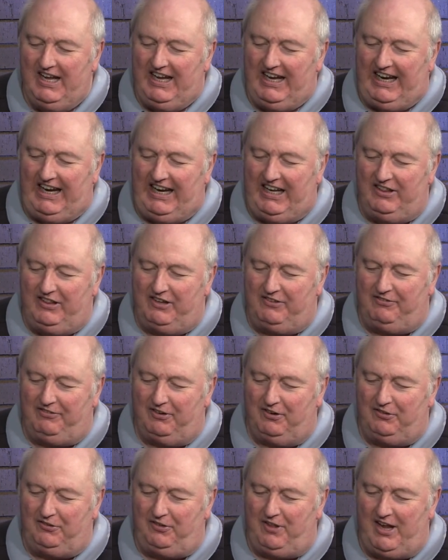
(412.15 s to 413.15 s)
in the
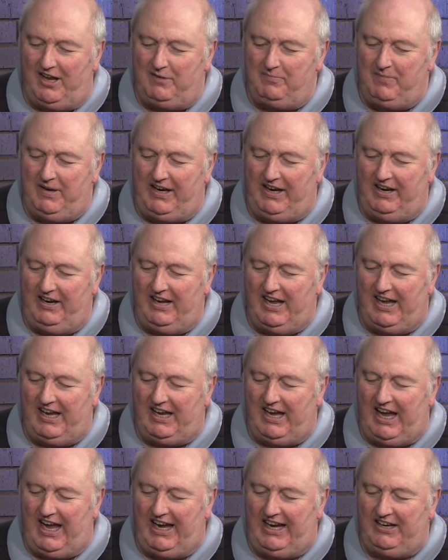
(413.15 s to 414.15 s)
first thing being a,
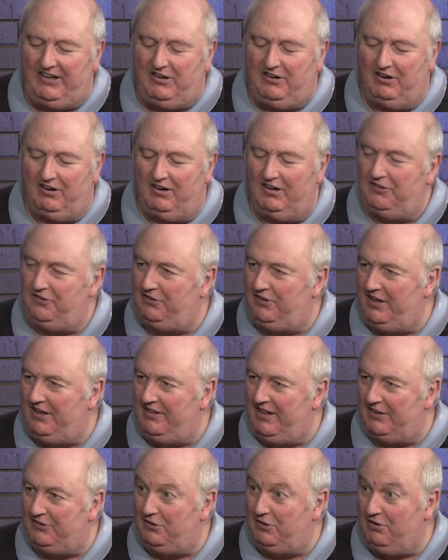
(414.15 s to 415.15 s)
a currency
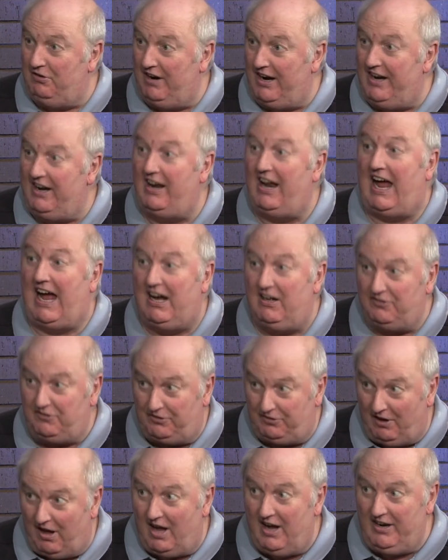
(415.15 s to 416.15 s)
that's created
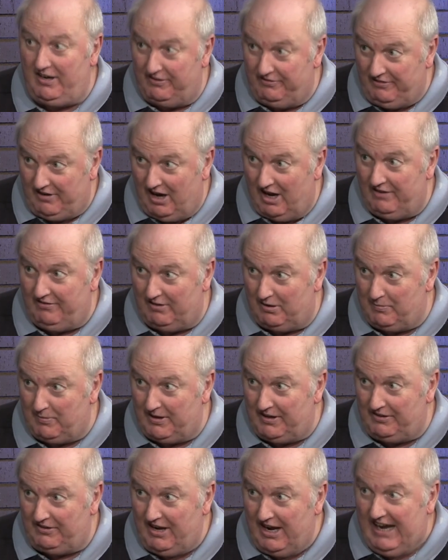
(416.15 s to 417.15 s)
outside of
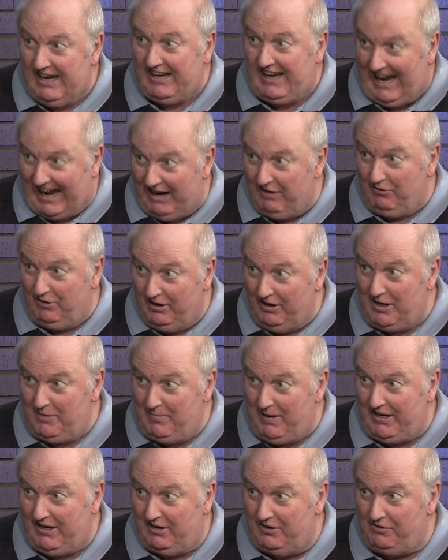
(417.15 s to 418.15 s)
government, can't really
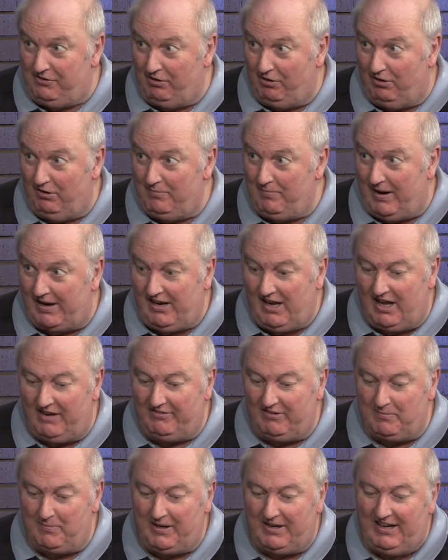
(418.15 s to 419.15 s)
be controlled by
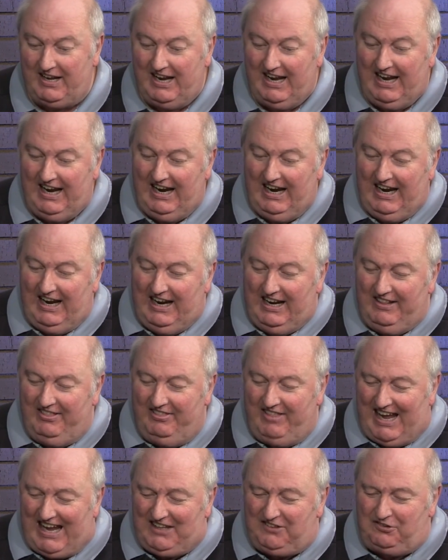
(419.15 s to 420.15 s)
government,
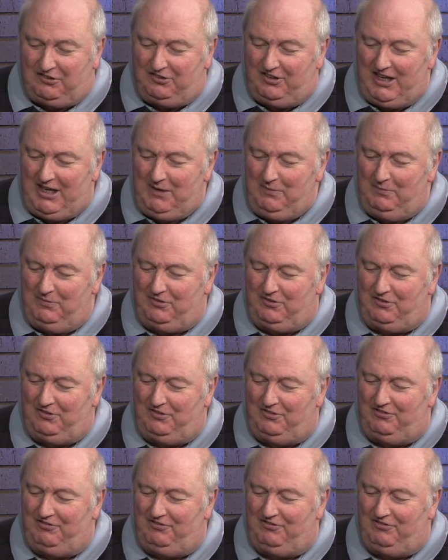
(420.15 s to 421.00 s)
that seems